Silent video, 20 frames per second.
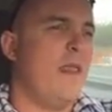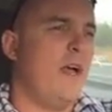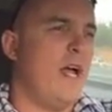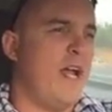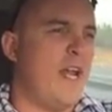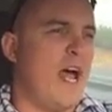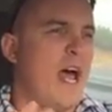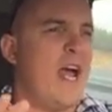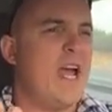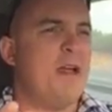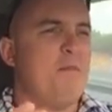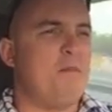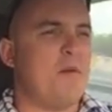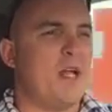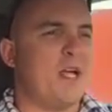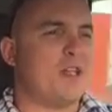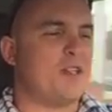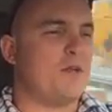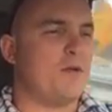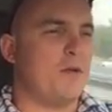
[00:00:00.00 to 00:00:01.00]
an A
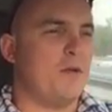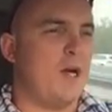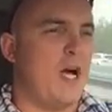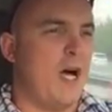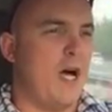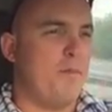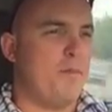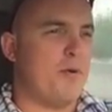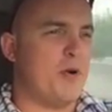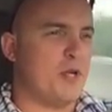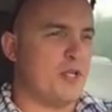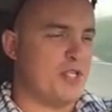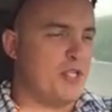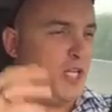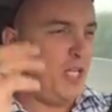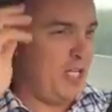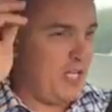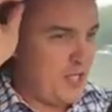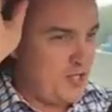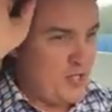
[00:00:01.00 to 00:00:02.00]
plus uh,
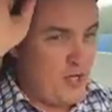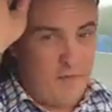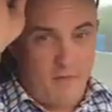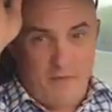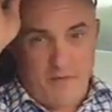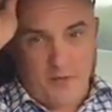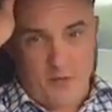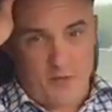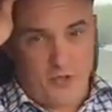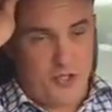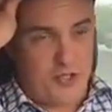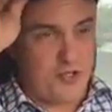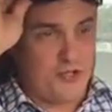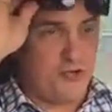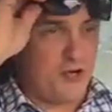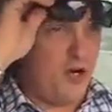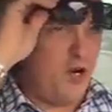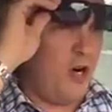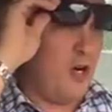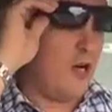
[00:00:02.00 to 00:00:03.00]
personality, so I'm a very
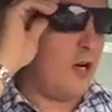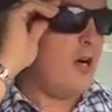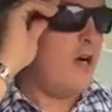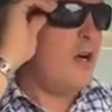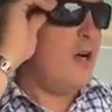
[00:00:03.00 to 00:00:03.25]
strong